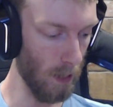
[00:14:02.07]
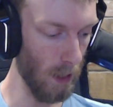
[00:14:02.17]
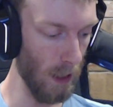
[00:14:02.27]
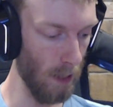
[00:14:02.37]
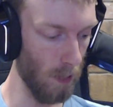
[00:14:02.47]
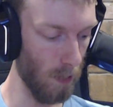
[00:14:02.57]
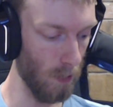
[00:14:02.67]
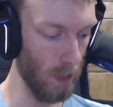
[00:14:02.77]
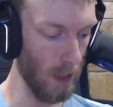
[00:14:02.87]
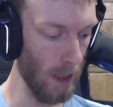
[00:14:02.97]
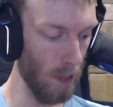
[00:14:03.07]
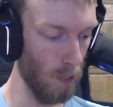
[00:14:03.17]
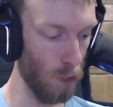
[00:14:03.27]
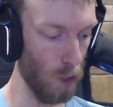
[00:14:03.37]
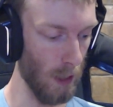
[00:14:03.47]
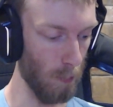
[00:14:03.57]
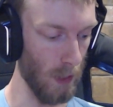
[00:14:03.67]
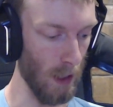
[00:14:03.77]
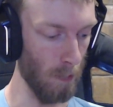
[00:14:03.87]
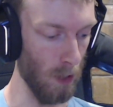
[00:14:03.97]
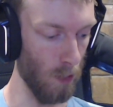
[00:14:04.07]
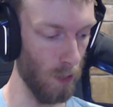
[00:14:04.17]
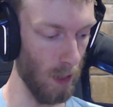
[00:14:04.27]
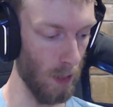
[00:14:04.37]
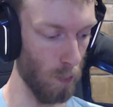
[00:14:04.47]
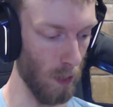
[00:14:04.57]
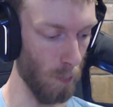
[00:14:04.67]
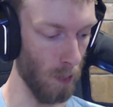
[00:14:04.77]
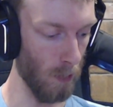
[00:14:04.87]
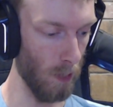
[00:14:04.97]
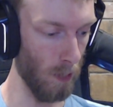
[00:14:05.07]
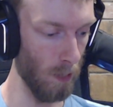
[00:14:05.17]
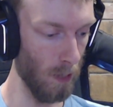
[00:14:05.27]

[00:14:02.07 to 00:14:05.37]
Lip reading: think 10 chip damage is what I want to do.